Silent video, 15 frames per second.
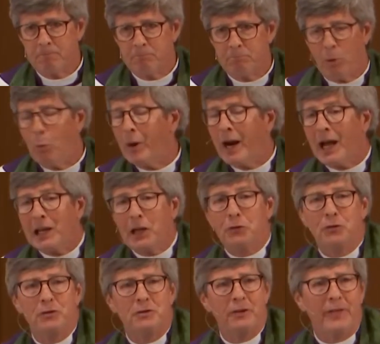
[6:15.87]
But when I
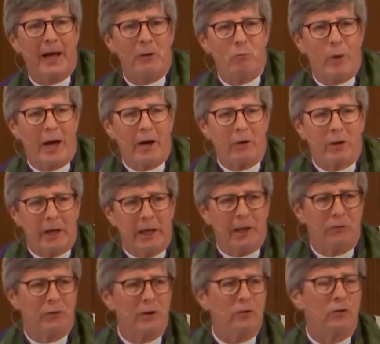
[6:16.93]
listen to that rhetoric and
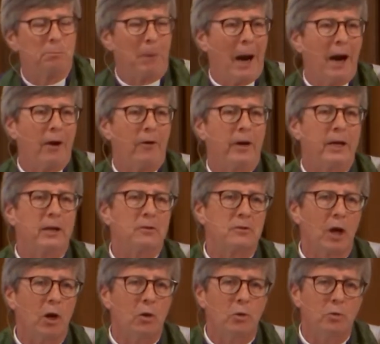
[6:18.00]
its inspiring
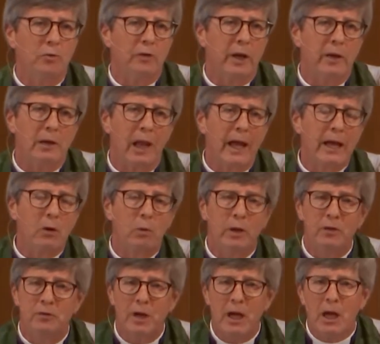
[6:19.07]
tones and
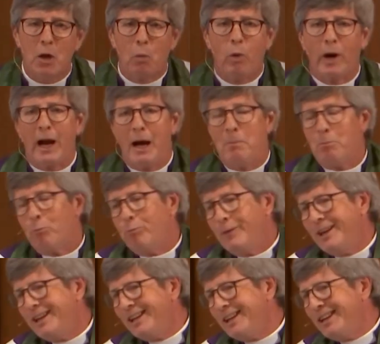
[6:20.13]
language, what I'm
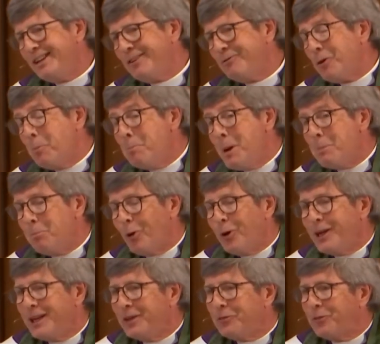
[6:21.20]

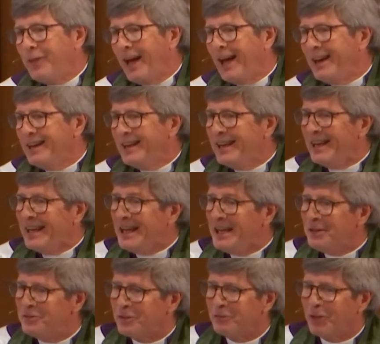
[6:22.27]
remembering is that
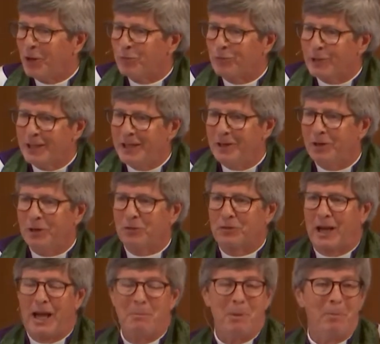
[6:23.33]
each of those leaders
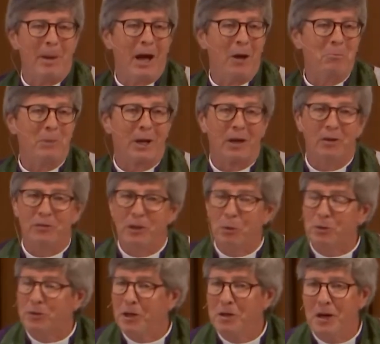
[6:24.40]
came about because there
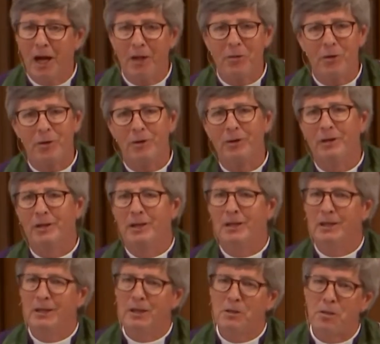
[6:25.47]
was another
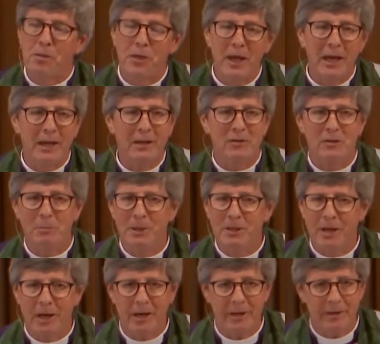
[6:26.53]
thing to be
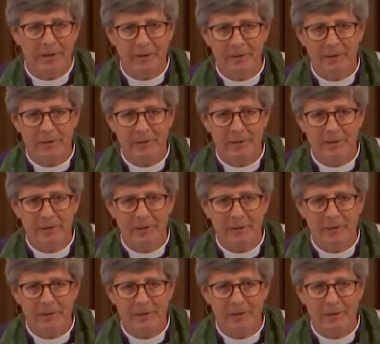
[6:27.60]
done,